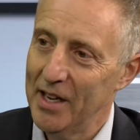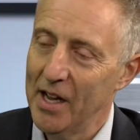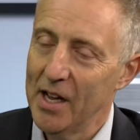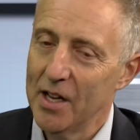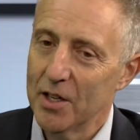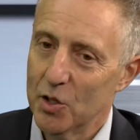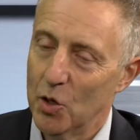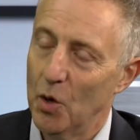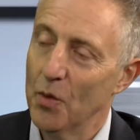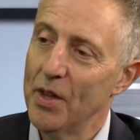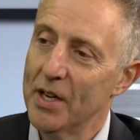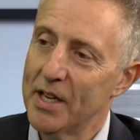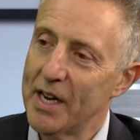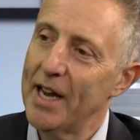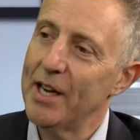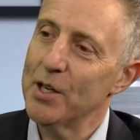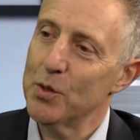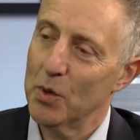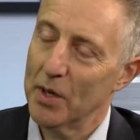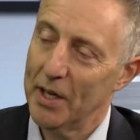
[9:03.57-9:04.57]
So on the
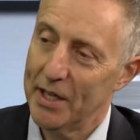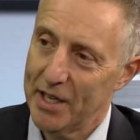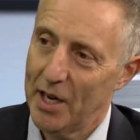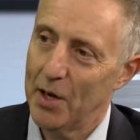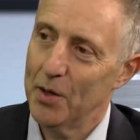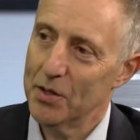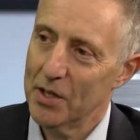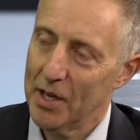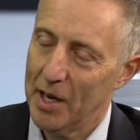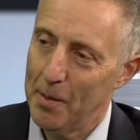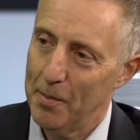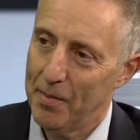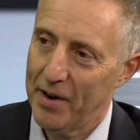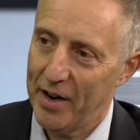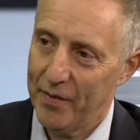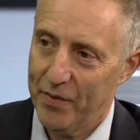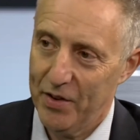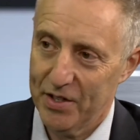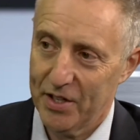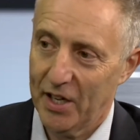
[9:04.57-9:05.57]
days when I don't skip
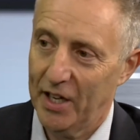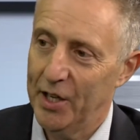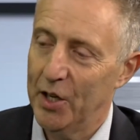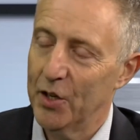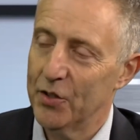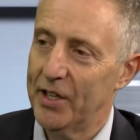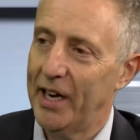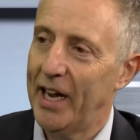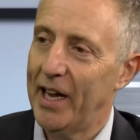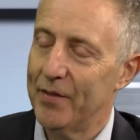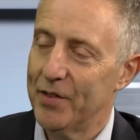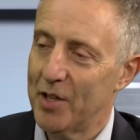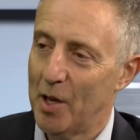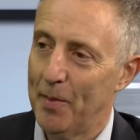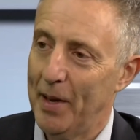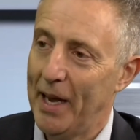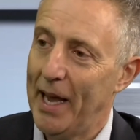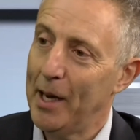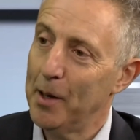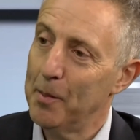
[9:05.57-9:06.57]
breakfast, I'll usually have something
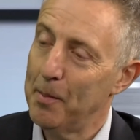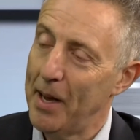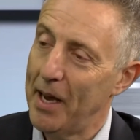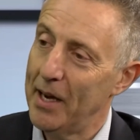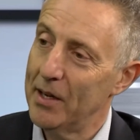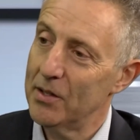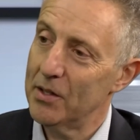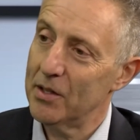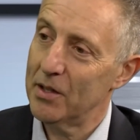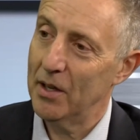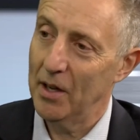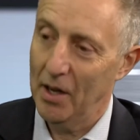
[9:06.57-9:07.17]
egg-based.